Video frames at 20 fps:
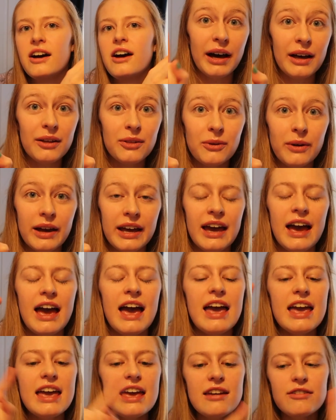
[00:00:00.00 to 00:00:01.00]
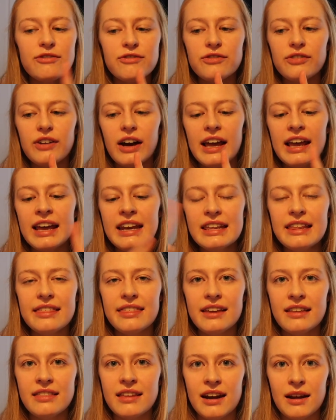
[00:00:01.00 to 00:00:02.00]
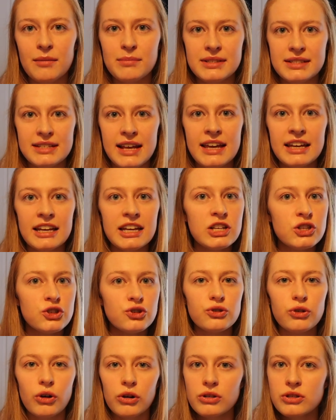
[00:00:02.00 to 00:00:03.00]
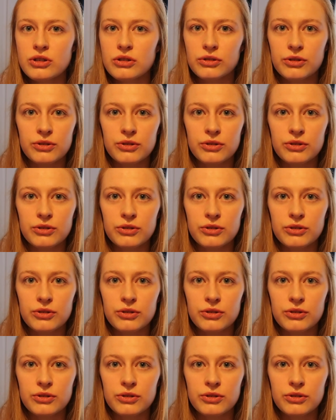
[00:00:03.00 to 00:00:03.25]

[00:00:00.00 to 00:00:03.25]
By the way, if anything that I'm saying is not